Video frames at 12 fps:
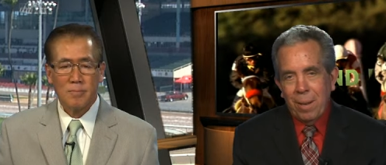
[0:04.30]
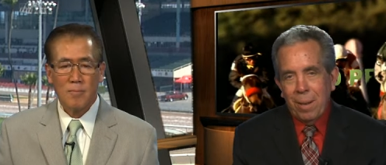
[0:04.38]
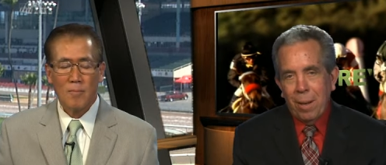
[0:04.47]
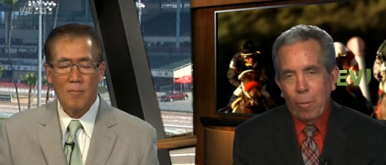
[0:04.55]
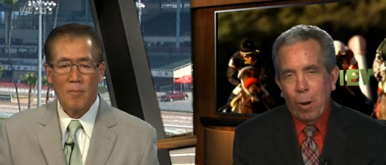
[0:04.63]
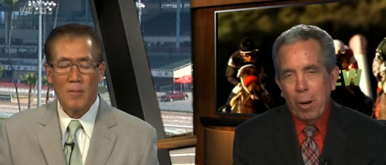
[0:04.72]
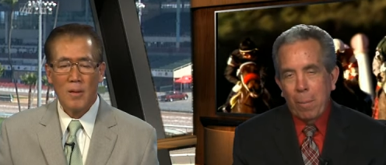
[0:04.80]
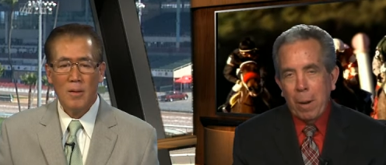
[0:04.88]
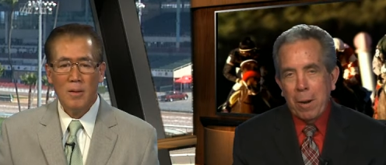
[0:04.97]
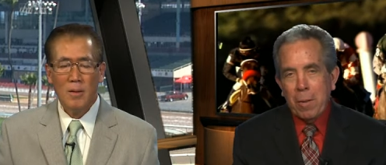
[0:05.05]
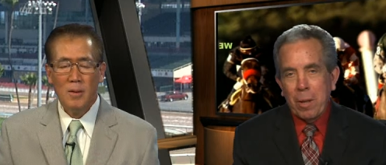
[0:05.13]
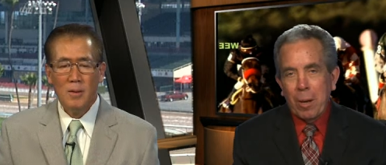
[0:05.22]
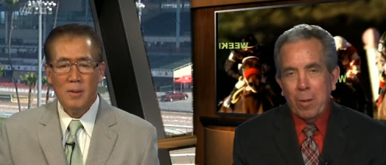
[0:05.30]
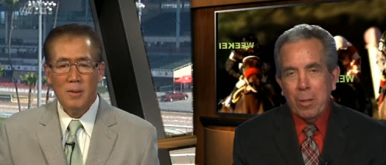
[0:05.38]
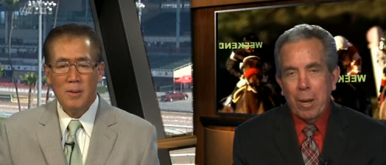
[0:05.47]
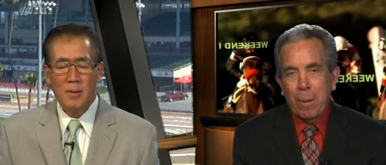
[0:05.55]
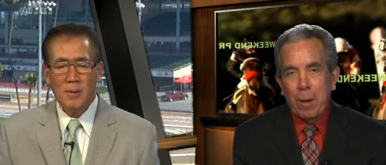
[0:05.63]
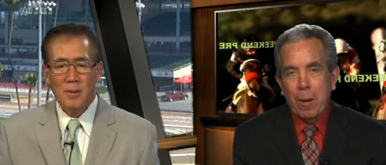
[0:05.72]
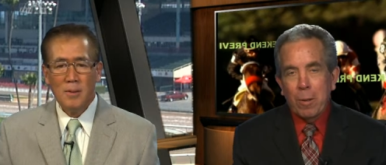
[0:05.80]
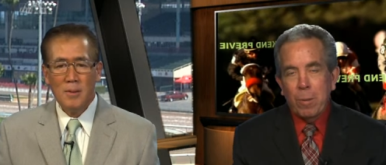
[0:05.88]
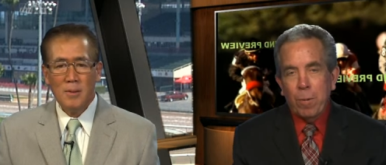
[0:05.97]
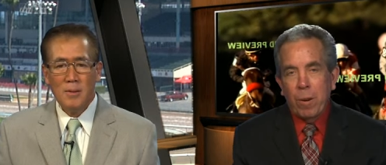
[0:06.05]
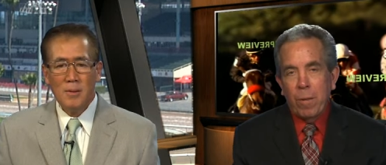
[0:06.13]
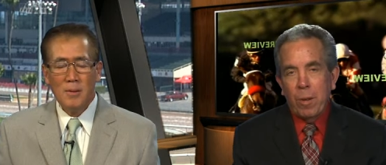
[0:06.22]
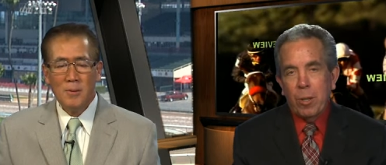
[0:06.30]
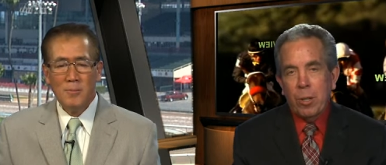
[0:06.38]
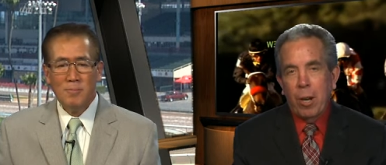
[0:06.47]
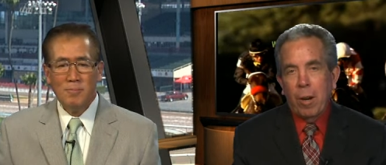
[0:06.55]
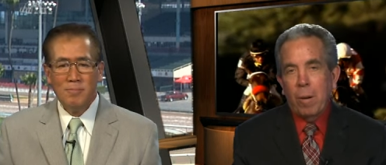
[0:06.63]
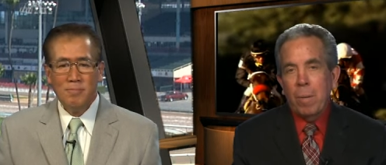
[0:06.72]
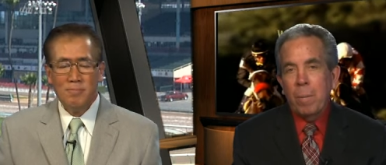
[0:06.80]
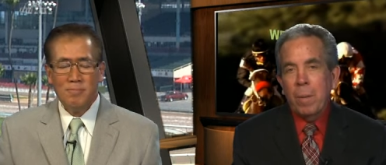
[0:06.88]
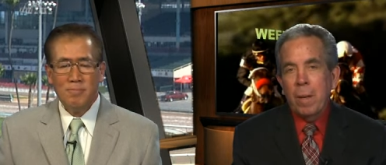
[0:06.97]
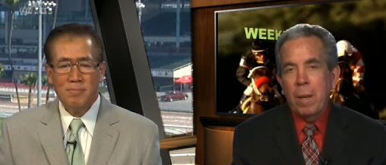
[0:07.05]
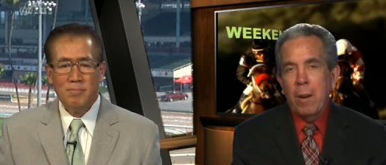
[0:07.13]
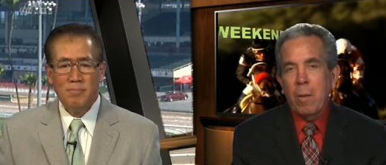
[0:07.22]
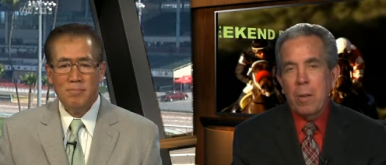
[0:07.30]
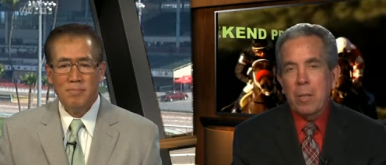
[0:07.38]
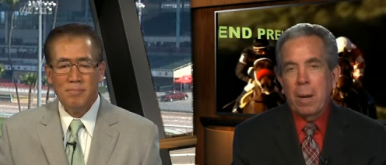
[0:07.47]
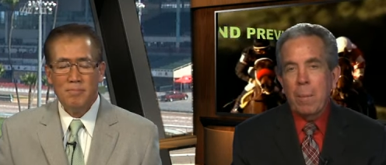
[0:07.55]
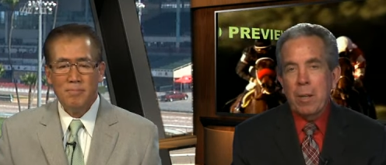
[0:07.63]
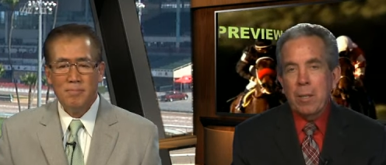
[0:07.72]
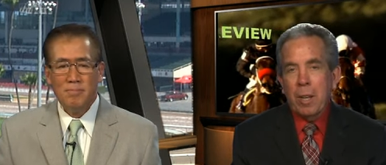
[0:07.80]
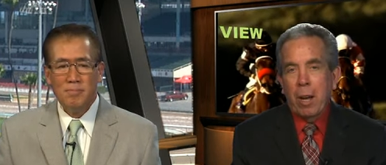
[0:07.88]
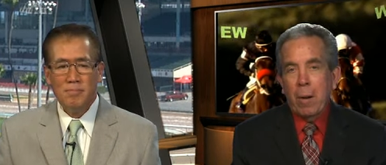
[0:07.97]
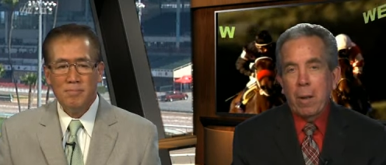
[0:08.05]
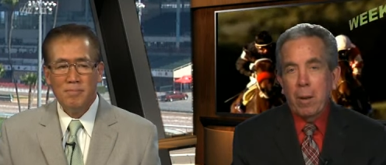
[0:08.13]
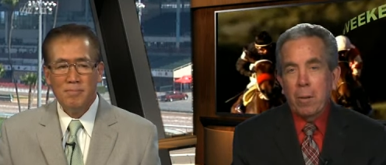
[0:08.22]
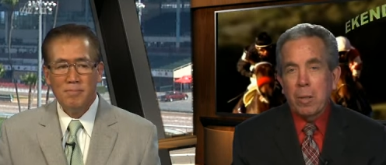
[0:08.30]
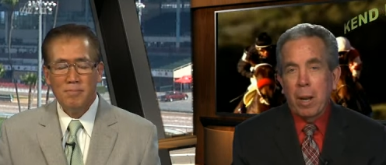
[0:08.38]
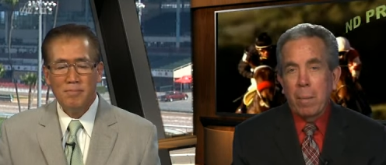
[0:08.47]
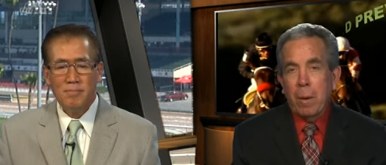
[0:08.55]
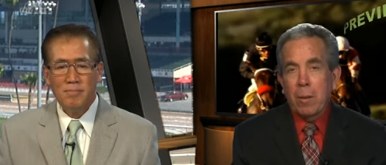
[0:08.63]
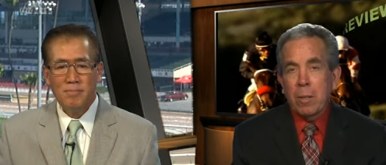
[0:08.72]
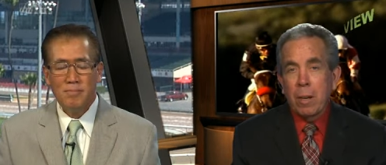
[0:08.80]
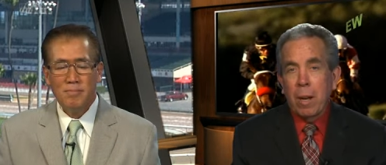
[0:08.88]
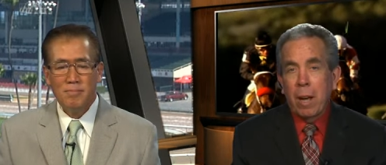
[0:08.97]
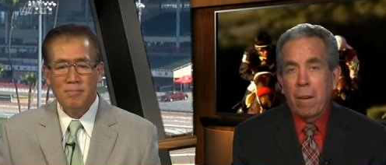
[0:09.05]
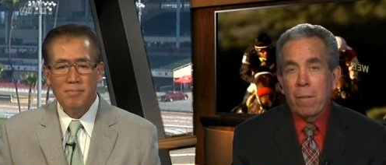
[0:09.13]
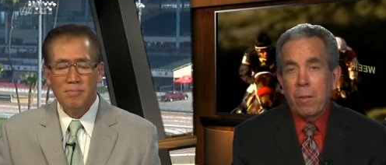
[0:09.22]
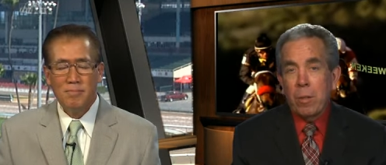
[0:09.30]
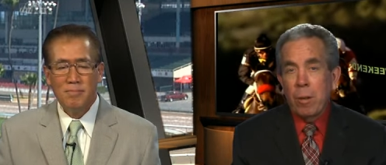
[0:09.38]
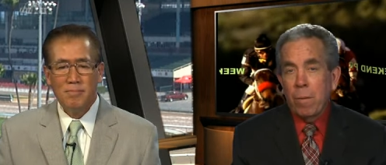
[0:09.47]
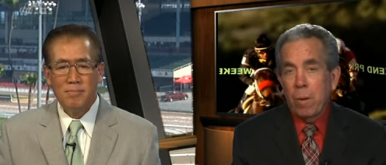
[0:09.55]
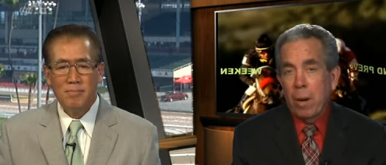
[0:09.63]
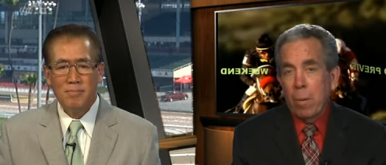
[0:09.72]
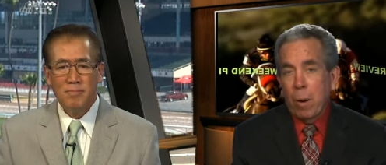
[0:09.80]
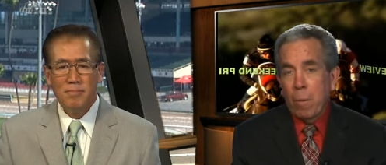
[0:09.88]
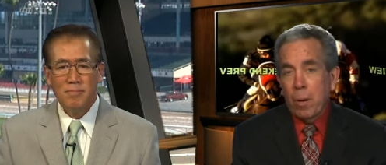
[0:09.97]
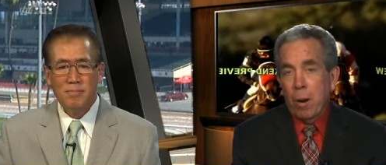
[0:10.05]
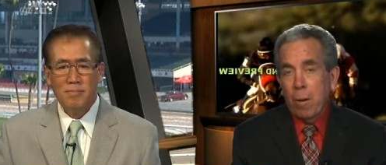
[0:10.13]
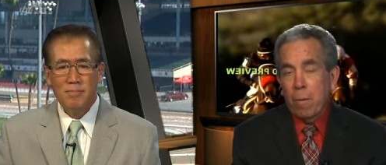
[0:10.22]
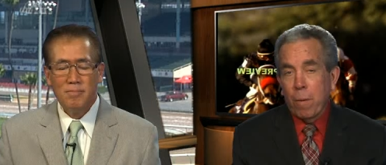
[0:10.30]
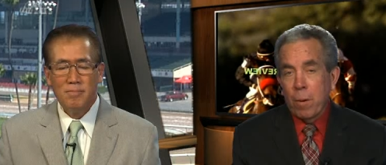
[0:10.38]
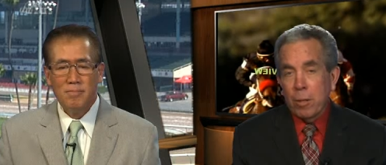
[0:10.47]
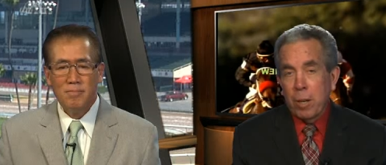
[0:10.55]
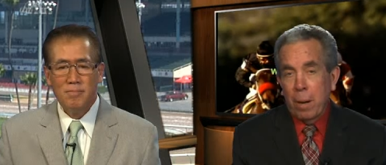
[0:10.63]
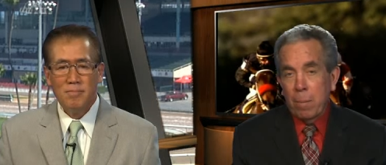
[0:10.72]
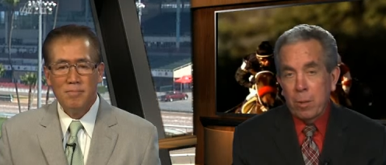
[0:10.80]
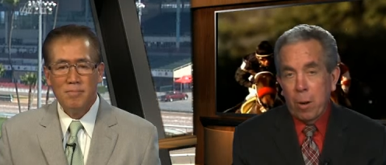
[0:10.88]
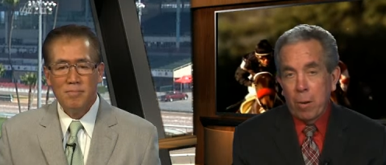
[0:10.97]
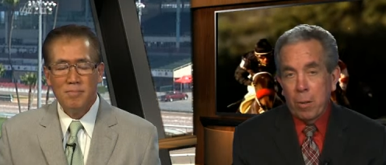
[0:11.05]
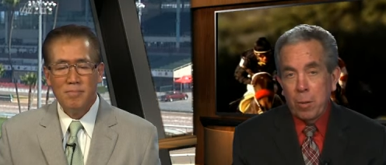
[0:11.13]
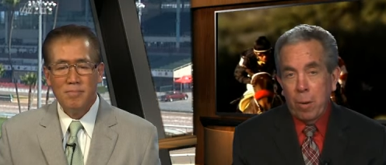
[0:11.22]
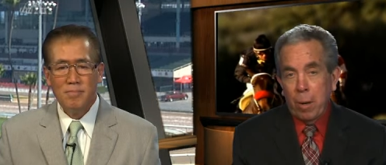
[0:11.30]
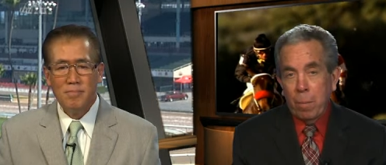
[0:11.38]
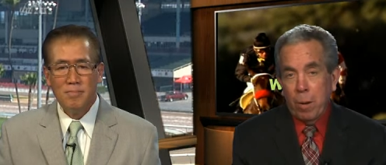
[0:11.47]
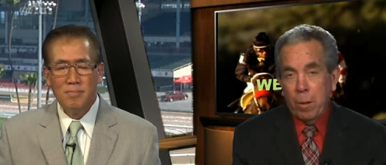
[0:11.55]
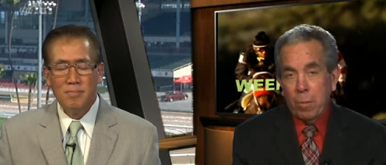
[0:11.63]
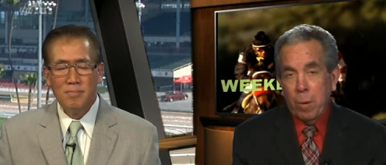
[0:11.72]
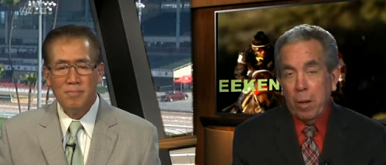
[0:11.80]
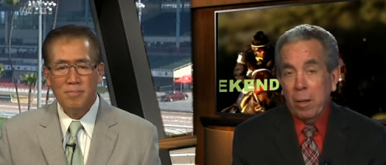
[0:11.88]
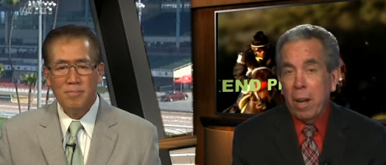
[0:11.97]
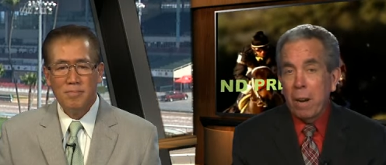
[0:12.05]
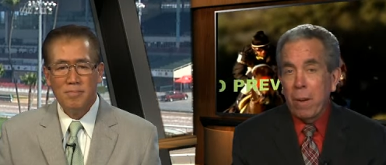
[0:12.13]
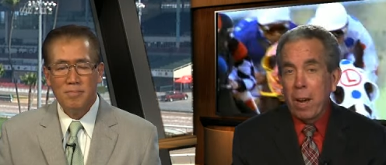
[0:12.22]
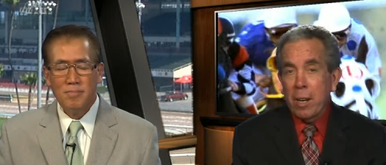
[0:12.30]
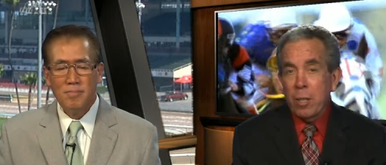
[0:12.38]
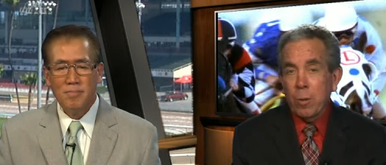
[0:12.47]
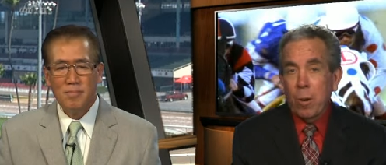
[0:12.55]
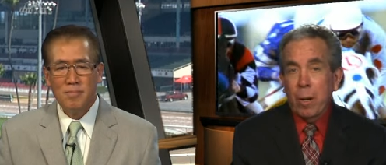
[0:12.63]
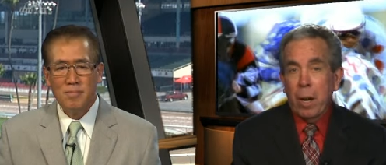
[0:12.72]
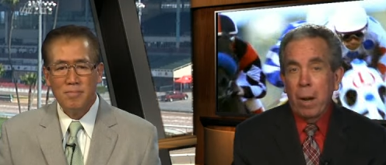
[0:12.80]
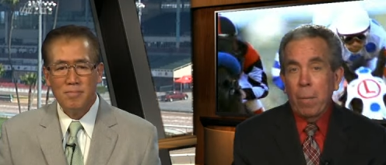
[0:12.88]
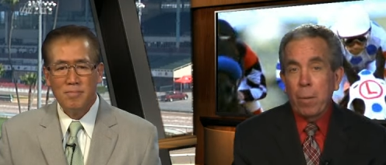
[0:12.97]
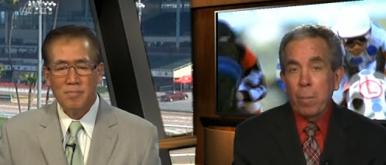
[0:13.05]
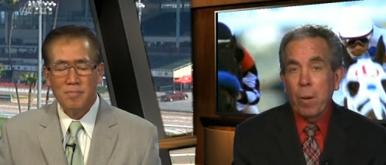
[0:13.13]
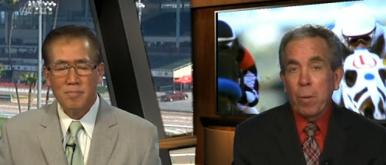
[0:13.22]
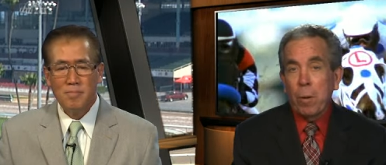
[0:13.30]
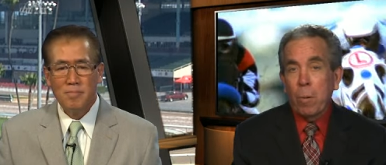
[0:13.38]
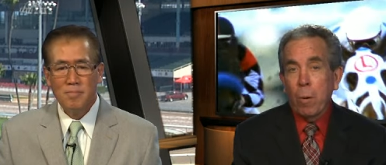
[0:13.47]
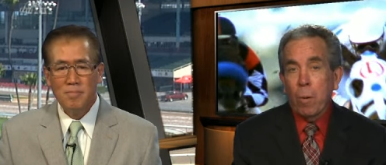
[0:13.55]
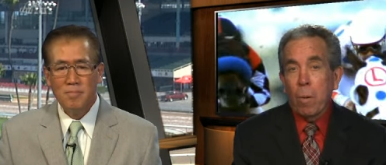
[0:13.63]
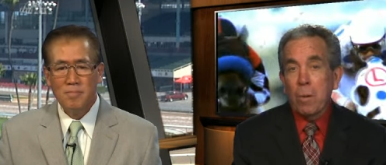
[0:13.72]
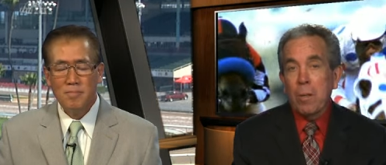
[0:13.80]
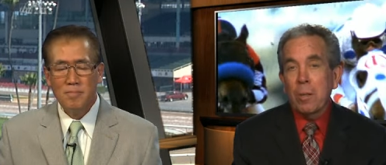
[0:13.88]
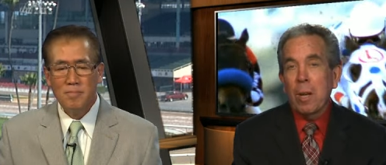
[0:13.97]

Speaker 1: and welcome back to the Los Alamitos preview show. Here this coming Saturday, Los Alamitos is going to have two very well-regarded first-time starters going post. We had a lot of action going on with both the quarter horses